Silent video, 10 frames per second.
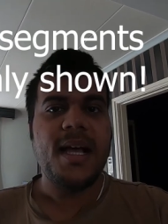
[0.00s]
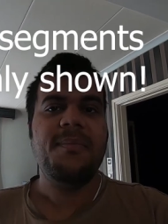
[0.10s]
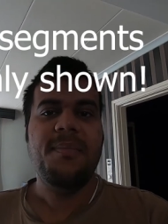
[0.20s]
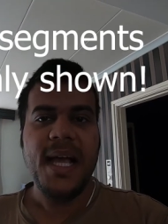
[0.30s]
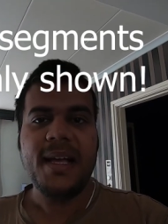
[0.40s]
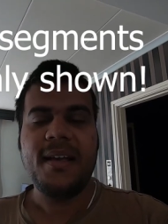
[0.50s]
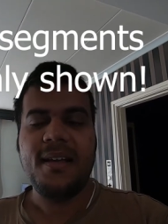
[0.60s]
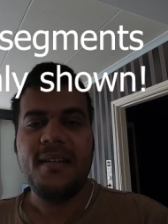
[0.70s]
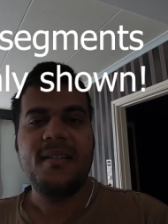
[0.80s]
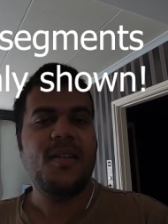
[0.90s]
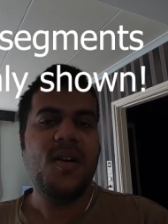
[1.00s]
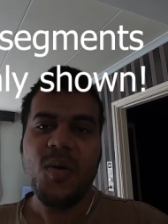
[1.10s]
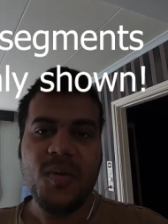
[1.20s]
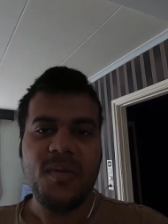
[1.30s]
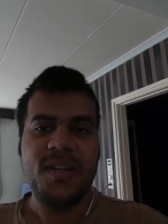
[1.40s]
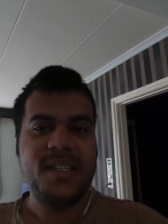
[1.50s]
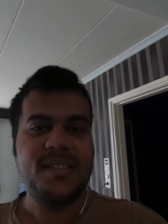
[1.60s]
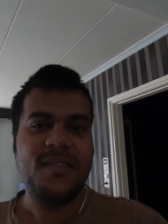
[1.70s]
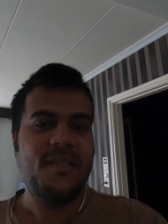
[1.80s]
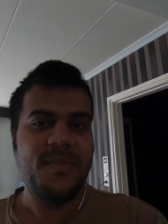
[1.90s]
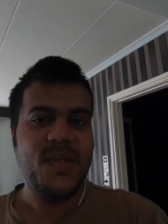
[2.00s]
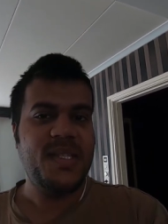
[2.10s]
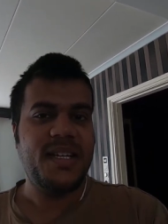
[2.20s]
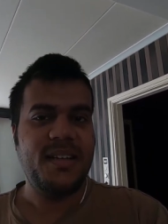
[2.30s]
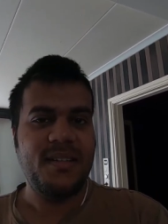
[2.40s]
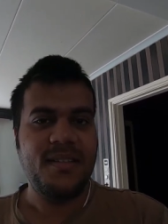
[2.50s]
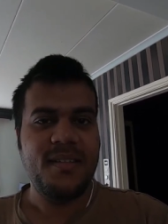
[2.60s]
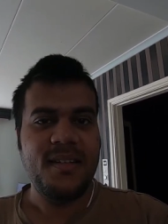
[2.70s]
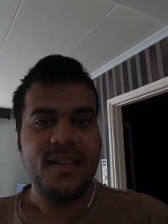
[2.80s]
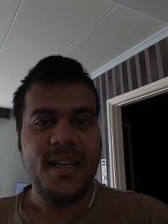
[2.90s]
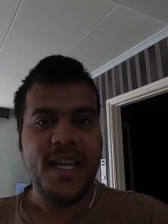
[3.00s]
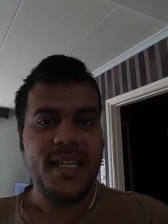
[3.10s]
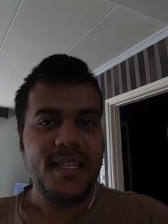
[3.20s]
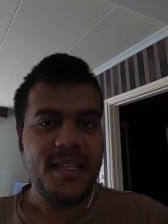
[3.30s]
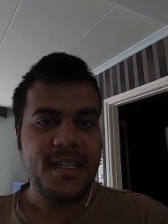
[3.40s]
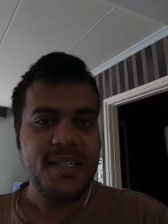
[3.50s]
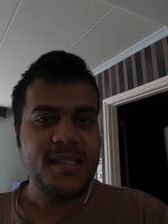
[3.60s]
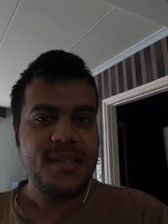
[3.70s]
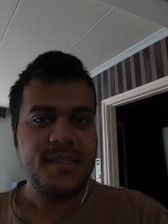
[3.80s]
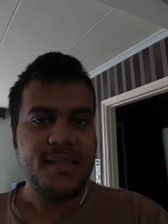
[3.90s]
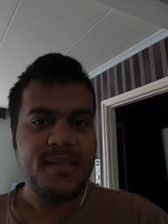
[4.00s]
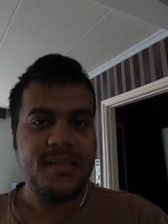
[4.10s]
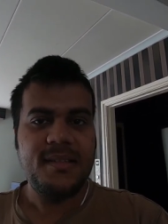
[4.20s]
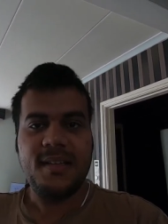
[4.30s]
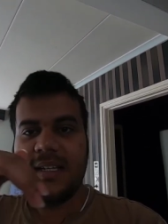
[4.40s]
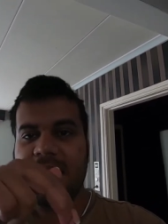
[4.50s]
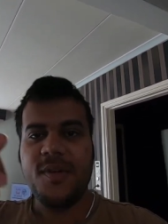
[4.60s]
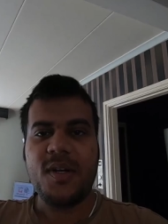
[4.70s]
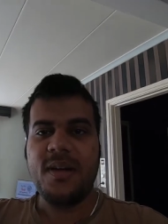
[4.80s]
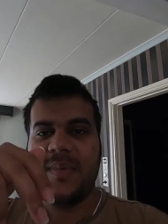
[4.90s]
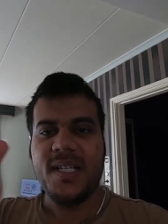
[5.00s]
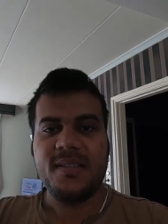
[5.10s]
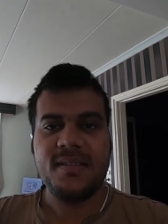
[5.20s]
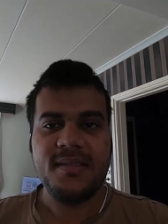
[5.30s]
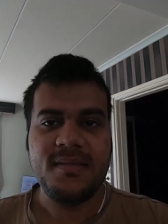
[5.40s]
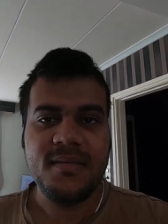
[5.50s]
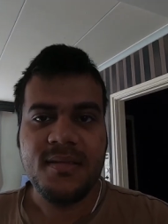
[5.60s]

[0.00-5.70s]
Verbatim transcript: I'm back. No, it's not music. Any other guesses? Leave your comments.